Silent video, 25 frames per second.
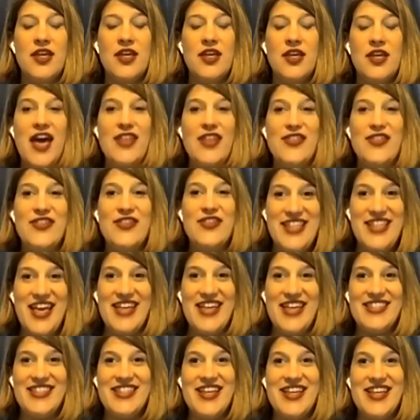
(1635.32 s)
Catherine
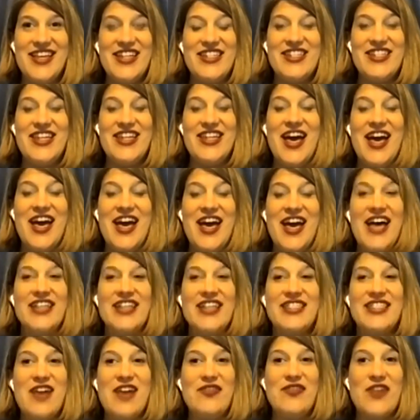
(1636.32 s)
says she
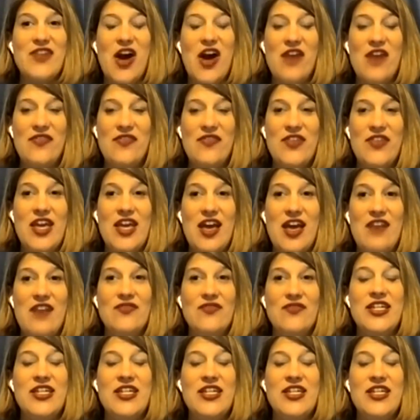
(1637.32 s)
has to have coffee
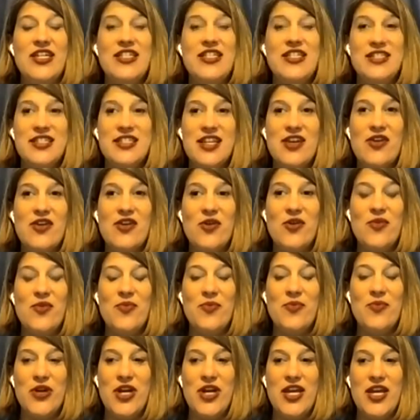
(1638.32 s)
every single
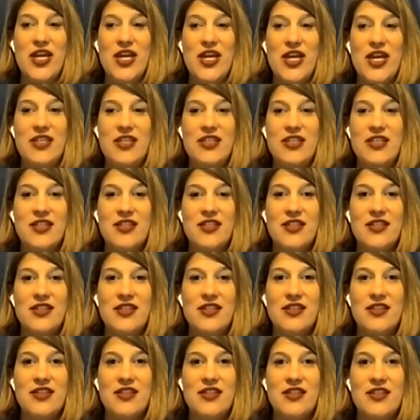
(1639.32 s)
morning.
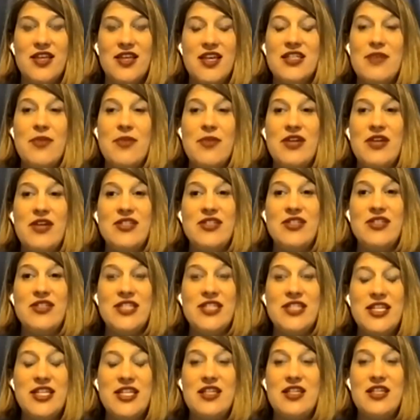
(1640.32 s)

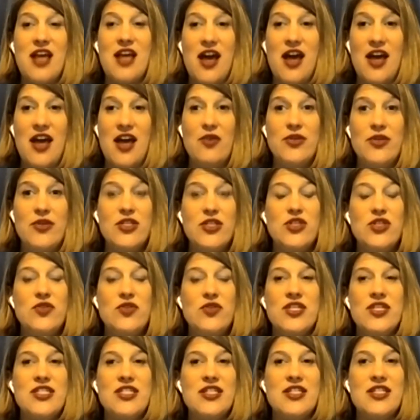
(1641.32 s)
Someone else says, I always
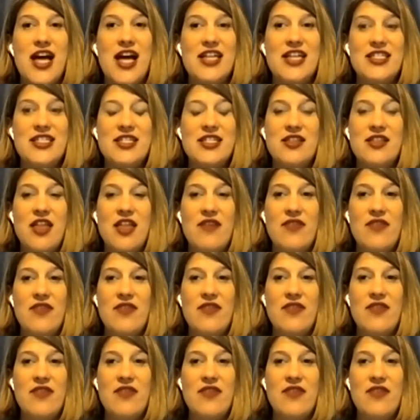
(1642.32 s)
do this class at
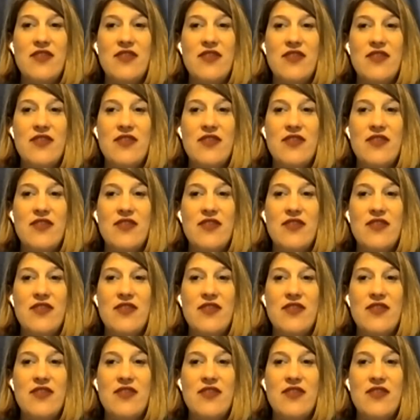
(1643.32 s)
11.